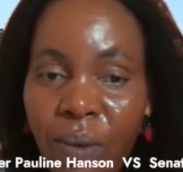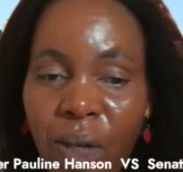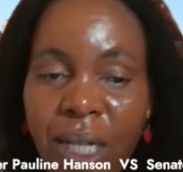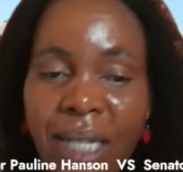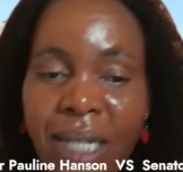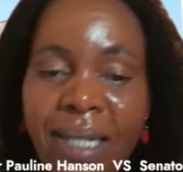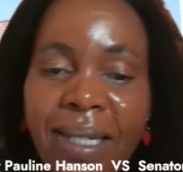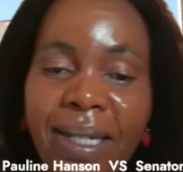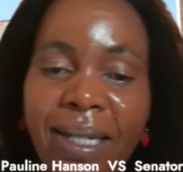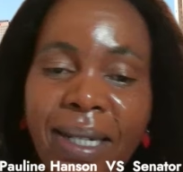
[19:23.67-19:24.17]

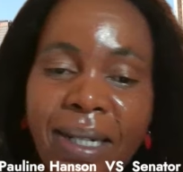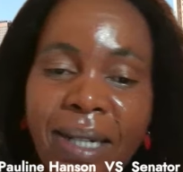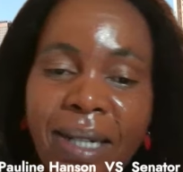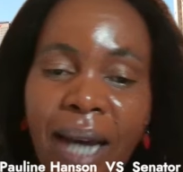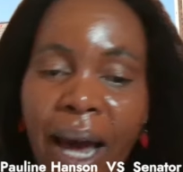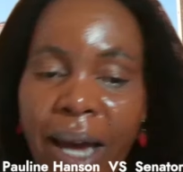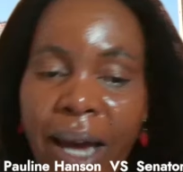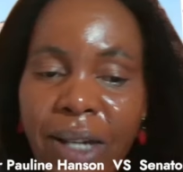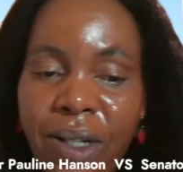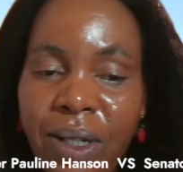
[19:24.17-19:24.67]
What is
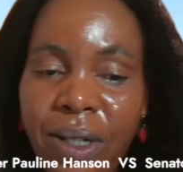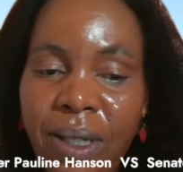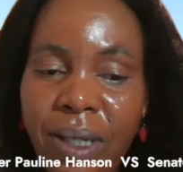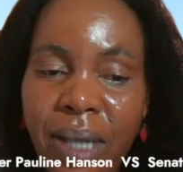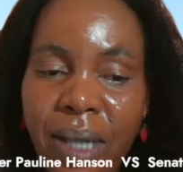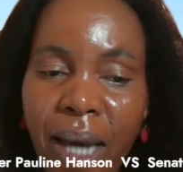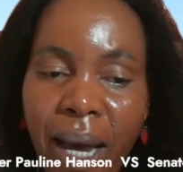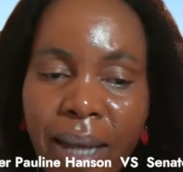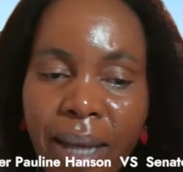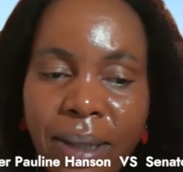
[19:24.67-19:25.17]
dictation
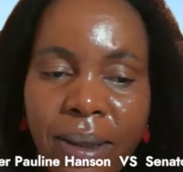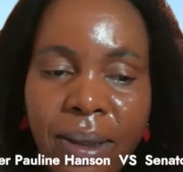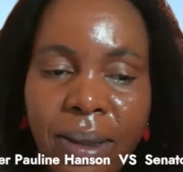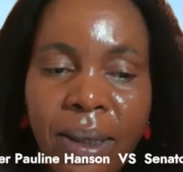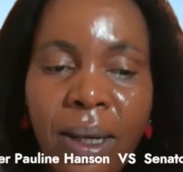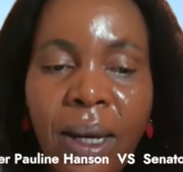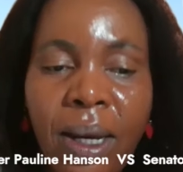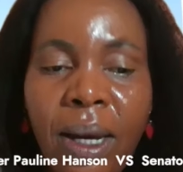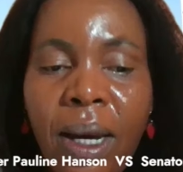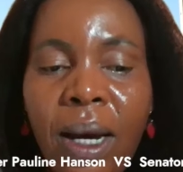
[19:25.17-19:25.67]

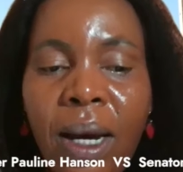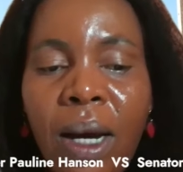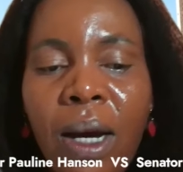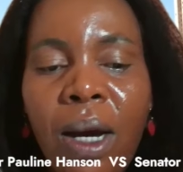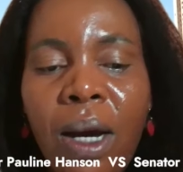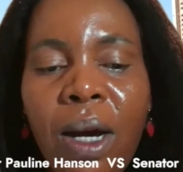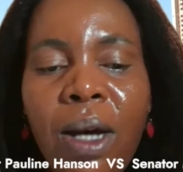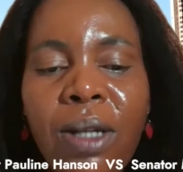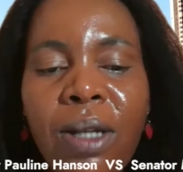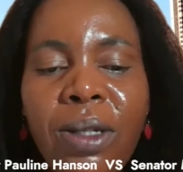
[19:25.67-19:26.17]
test?
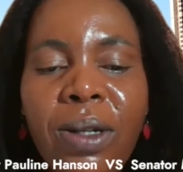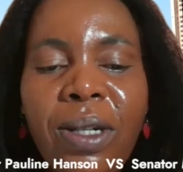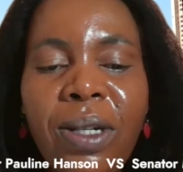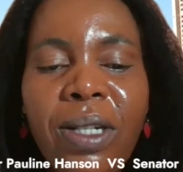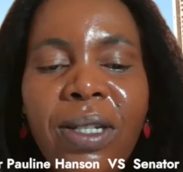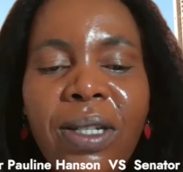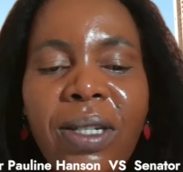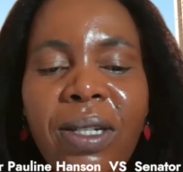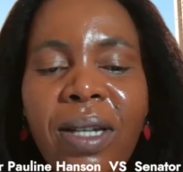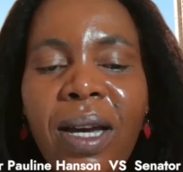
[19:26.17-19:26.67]
So
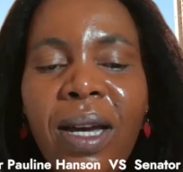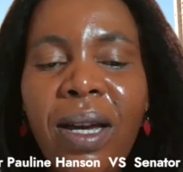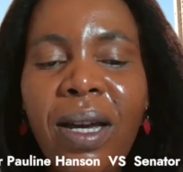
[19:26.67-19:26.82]
the